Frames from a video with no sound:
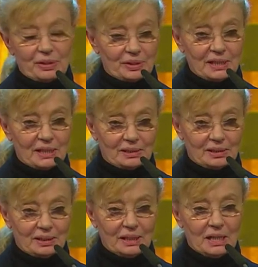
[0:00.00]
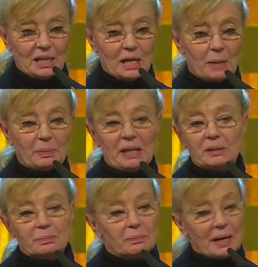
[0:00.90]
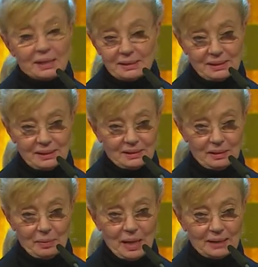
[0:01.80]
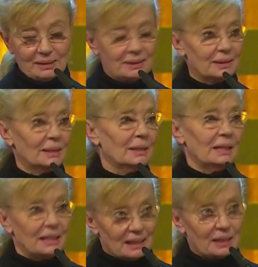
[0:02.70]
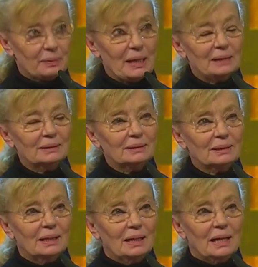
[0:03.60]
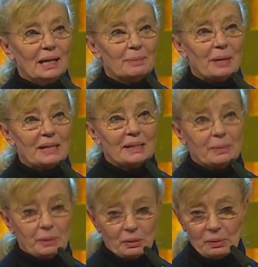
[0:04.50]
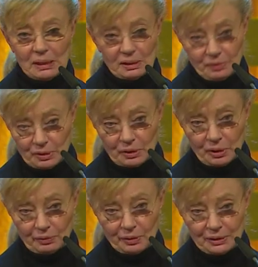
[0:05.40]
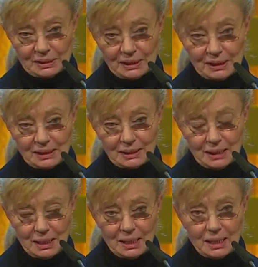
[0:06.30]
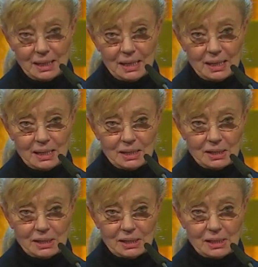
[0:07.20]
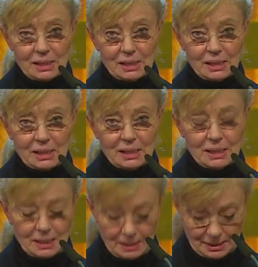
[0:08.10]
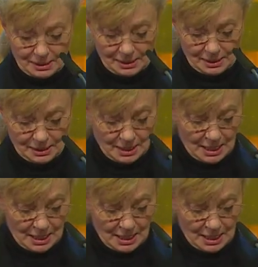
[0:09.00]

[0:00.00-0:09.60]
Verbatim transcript: the theater are planned months in advance, in advance. But Emmanuelle, it was not foreseen. Uh, she uh,